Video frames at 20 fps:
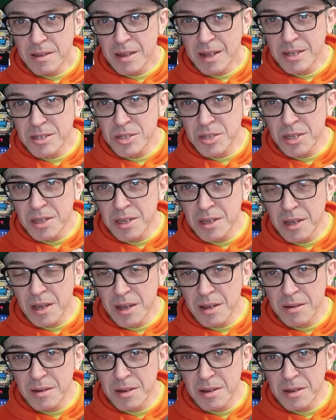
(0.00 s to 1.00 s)
That's the
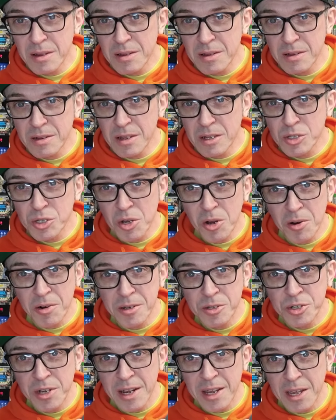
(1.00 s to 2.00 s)

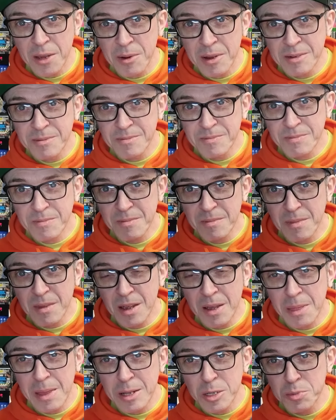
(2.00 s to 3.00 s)
Atari Jaguar,
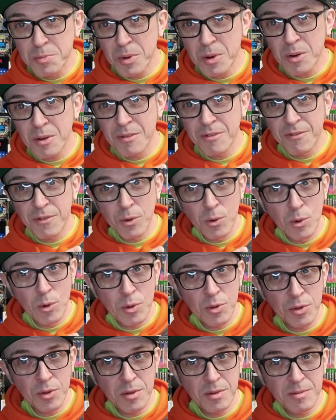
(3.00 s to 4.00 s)
and that's my
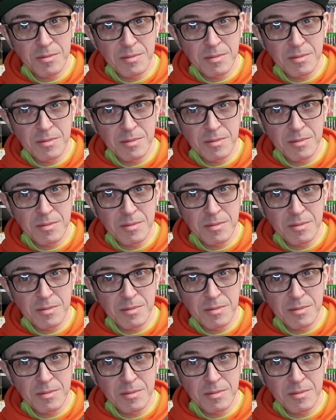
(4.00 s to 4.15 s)
4th